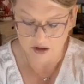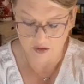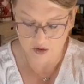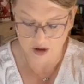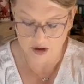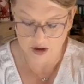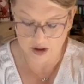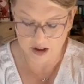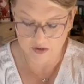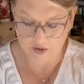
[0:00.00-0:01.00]
So we're going to do
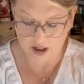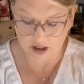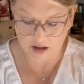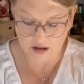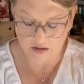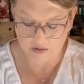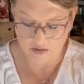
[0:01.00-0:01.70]
it this way.